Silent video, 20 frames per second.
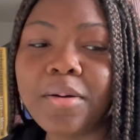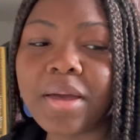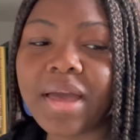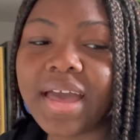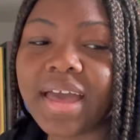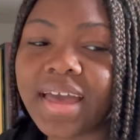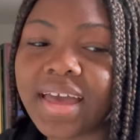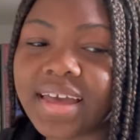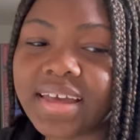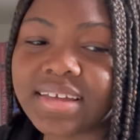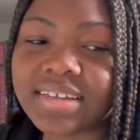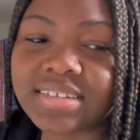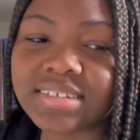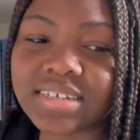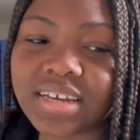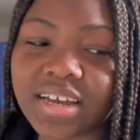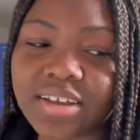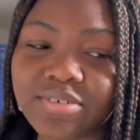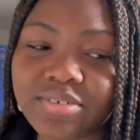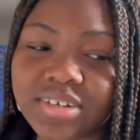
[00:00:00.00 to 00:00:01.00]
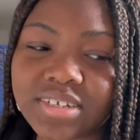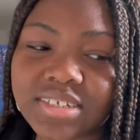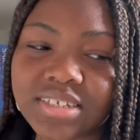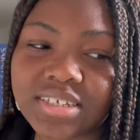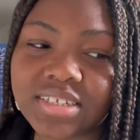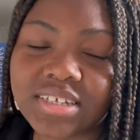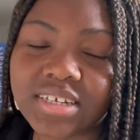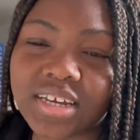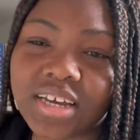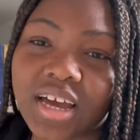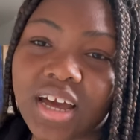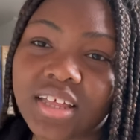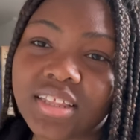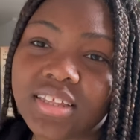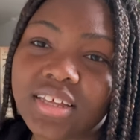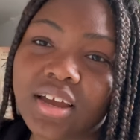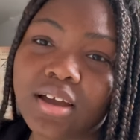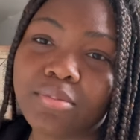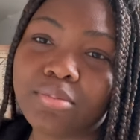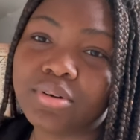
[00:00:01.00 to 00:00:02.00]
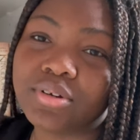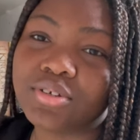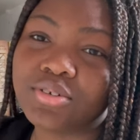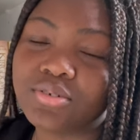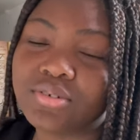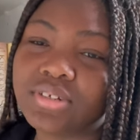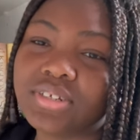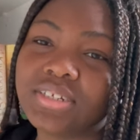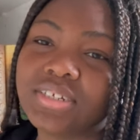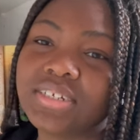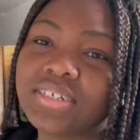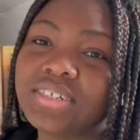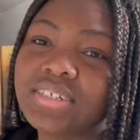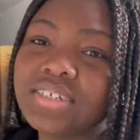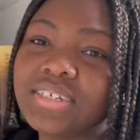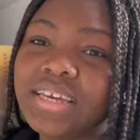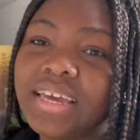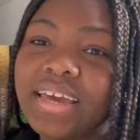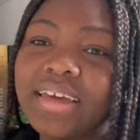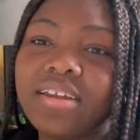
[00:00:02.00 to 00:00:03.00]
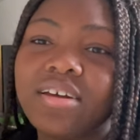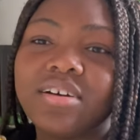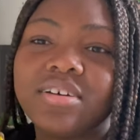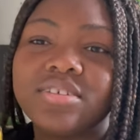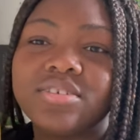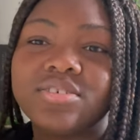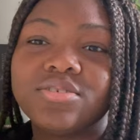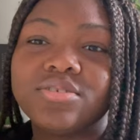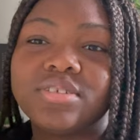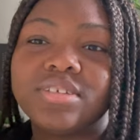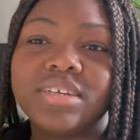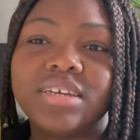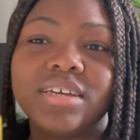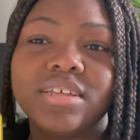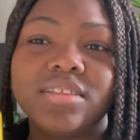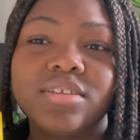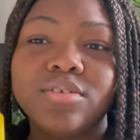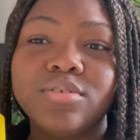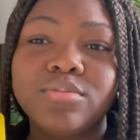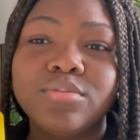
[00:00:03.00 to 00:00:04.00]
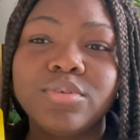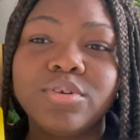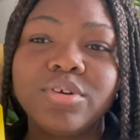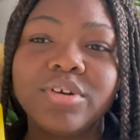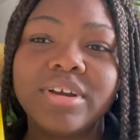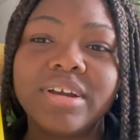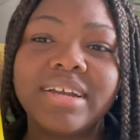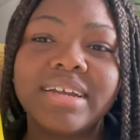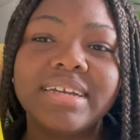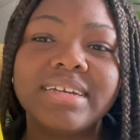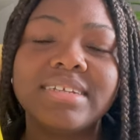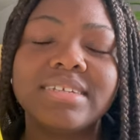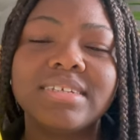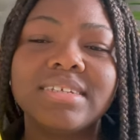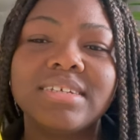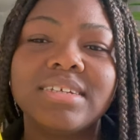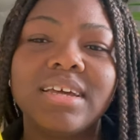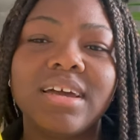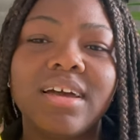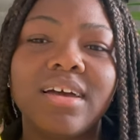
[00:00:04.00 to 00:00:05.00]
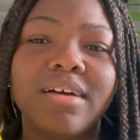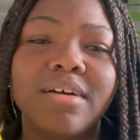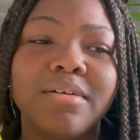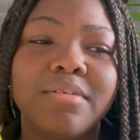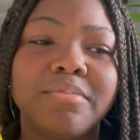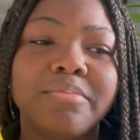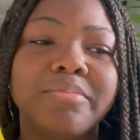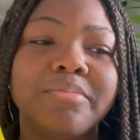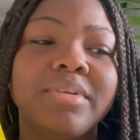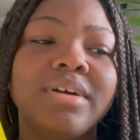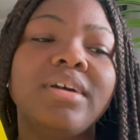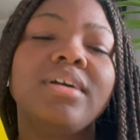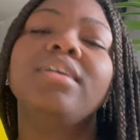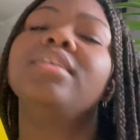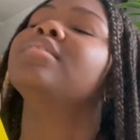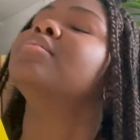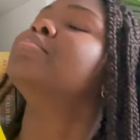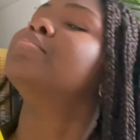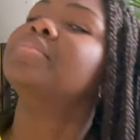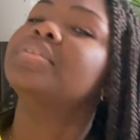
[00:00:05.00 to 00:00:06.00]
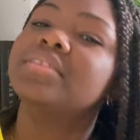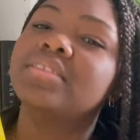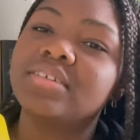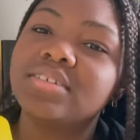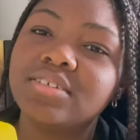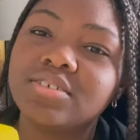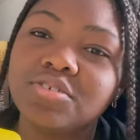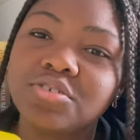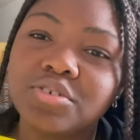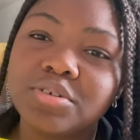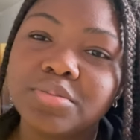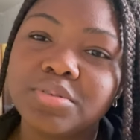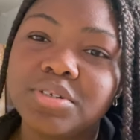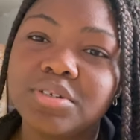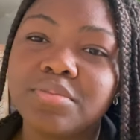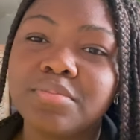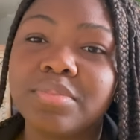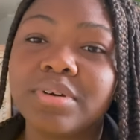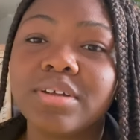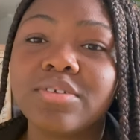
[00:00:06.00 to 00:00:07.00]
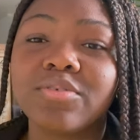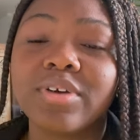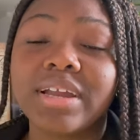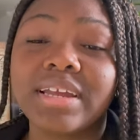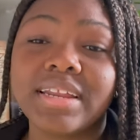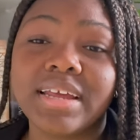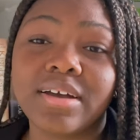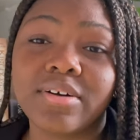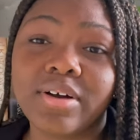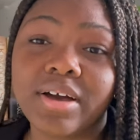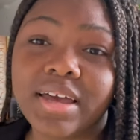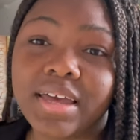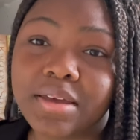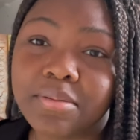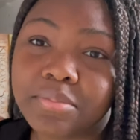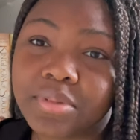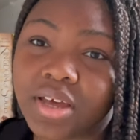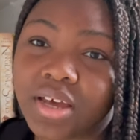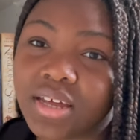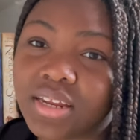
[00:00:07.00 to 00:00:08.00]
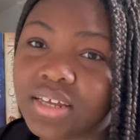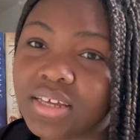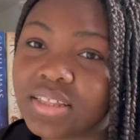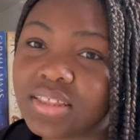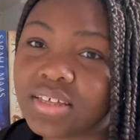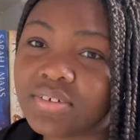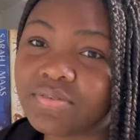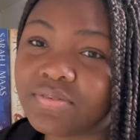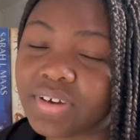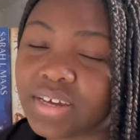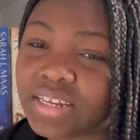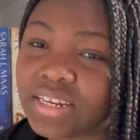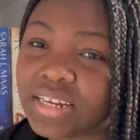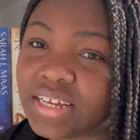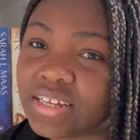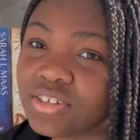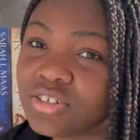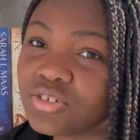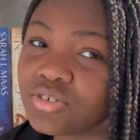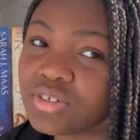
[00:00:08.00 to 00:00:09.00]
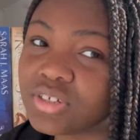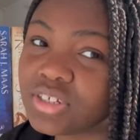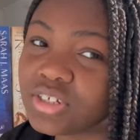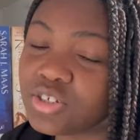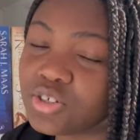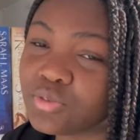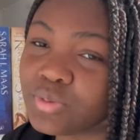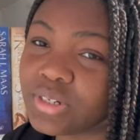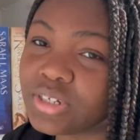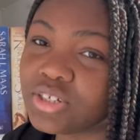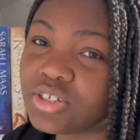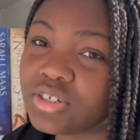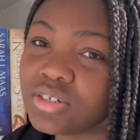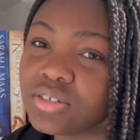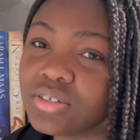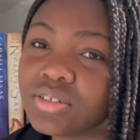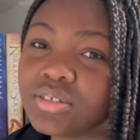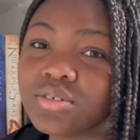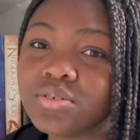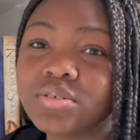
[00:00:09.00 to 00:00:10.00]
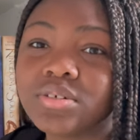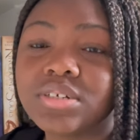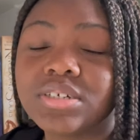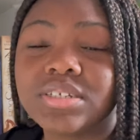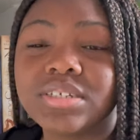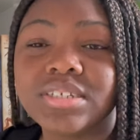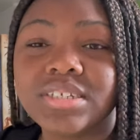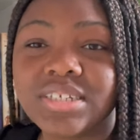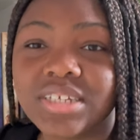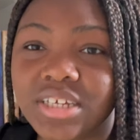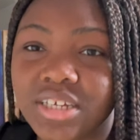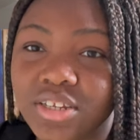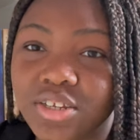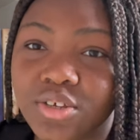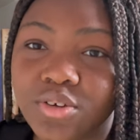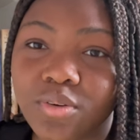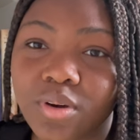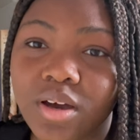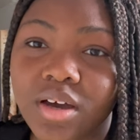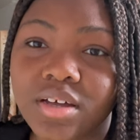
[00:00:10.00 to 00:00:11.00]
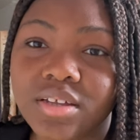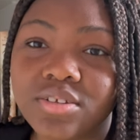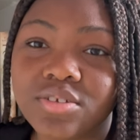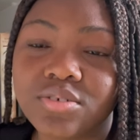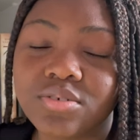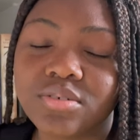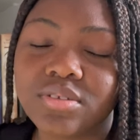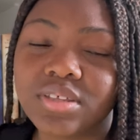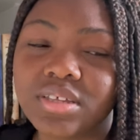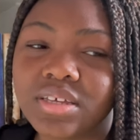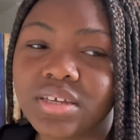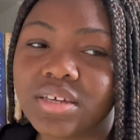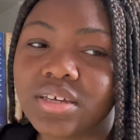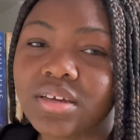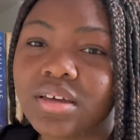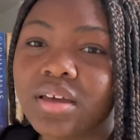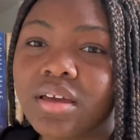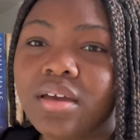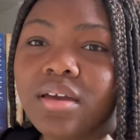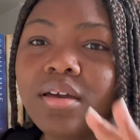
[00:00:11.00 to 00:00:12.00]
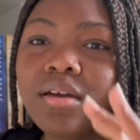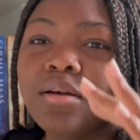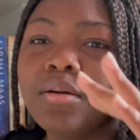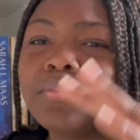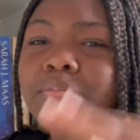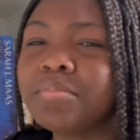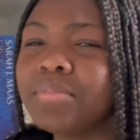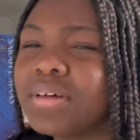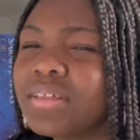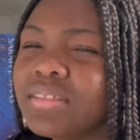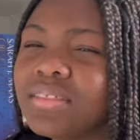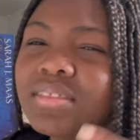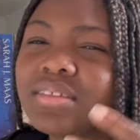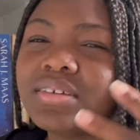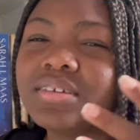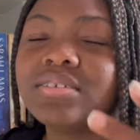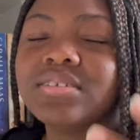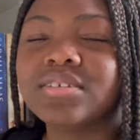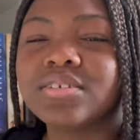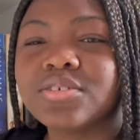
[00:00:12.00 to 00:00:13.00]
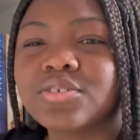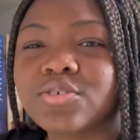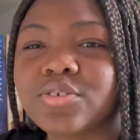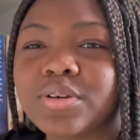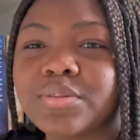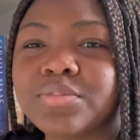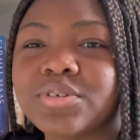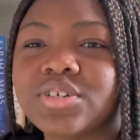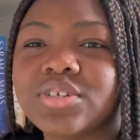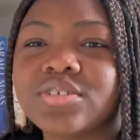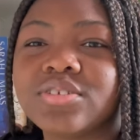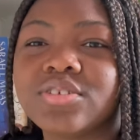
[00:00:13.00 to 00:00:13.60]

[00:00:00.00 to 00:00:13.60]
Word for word: And I recently got the opportunity to get onto the Illumicrate um, Monthly subscription, but right now I am not in the financial situation to continue on to the monthly subscription.